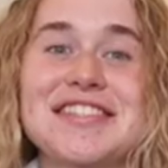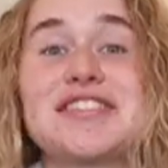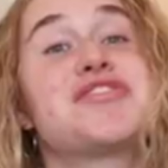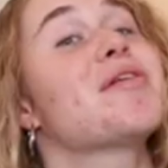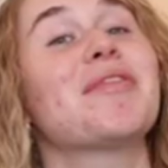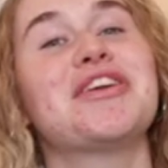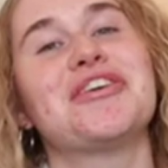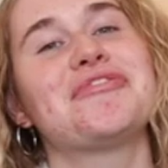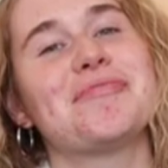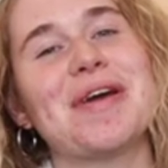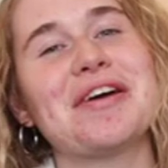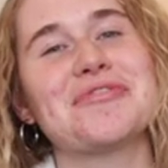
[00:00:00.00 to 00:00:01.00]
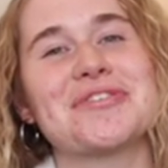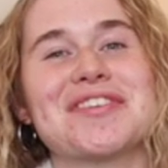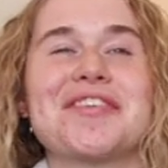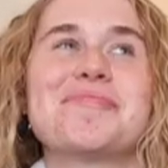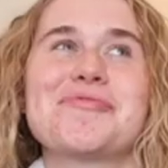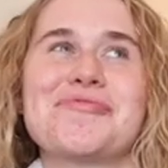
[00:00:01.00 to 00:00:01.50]
Something new for me, I've not
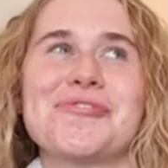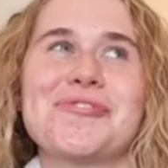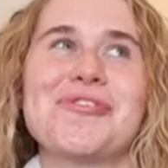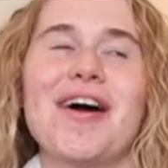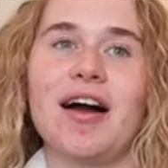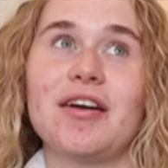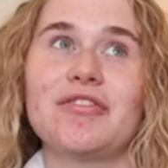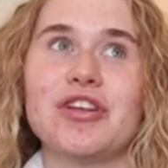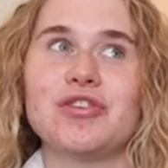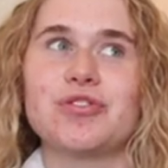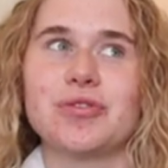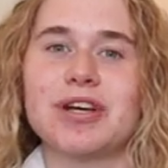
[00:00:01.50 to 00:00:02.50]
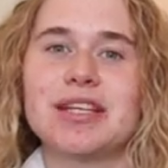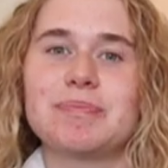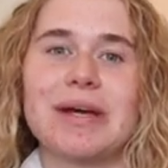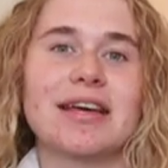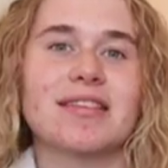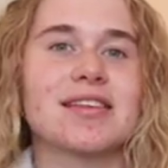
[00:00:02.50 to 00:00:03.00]
done it before. I've enjoyed
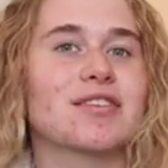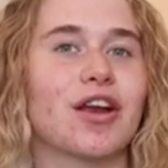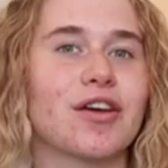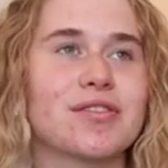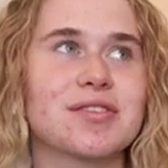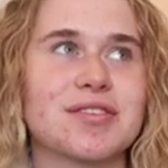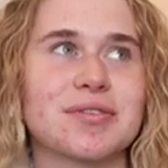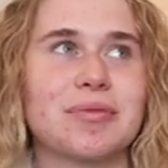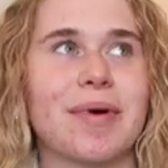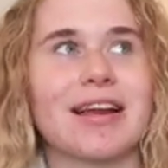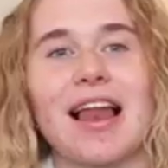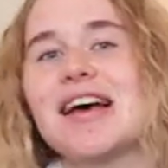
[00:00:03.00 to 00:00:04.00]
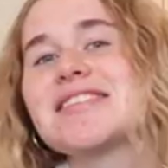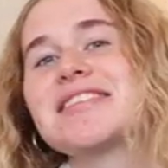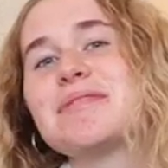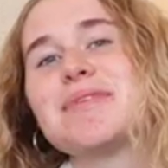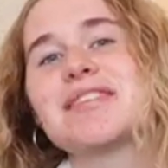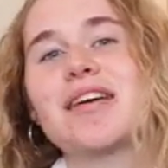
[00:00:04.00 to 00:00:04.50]
being this close to all my classes.
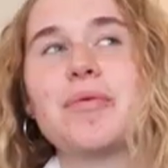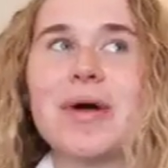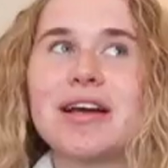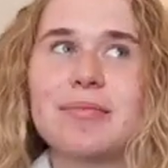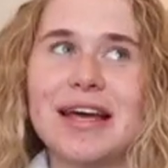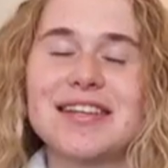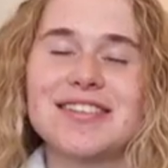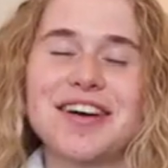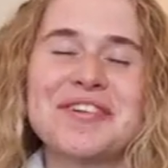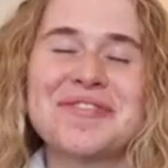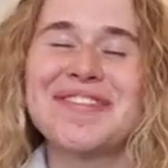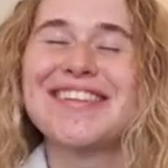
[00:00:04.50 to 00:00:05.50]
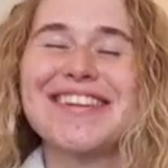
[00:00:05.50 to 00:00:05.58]
It means I can wake up later.